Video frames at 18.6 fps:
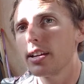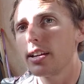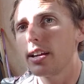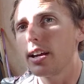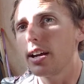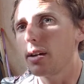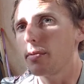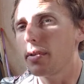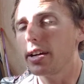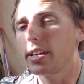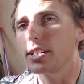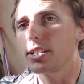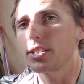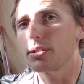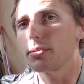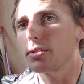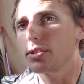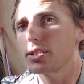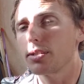
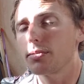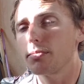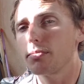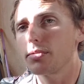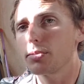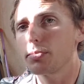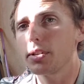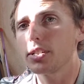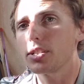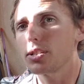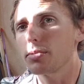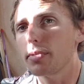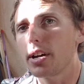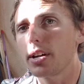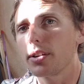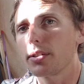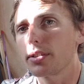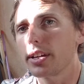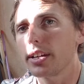8-speed
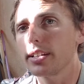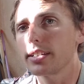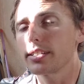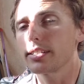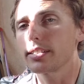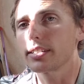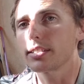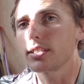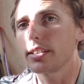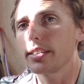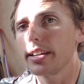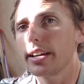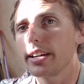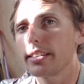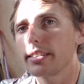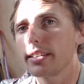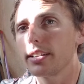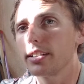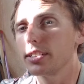Shimano gears and things like
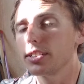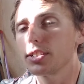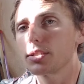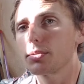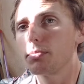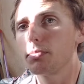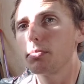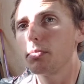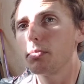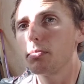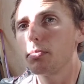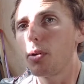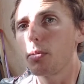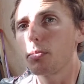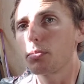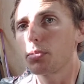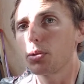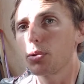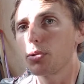that are just
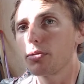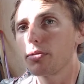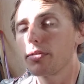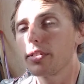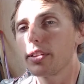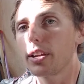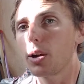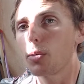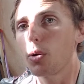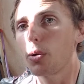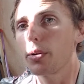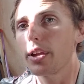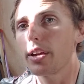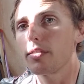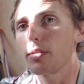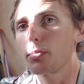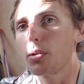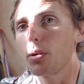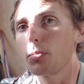bomb-proof, that I won't
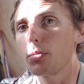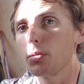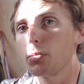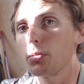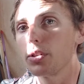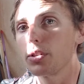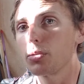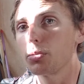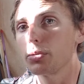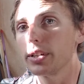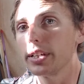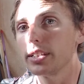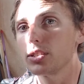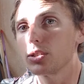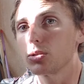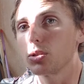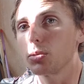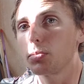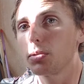have a problem with or need
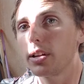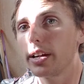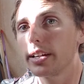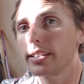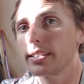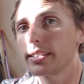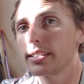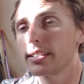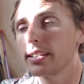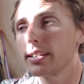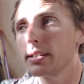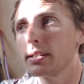to replace.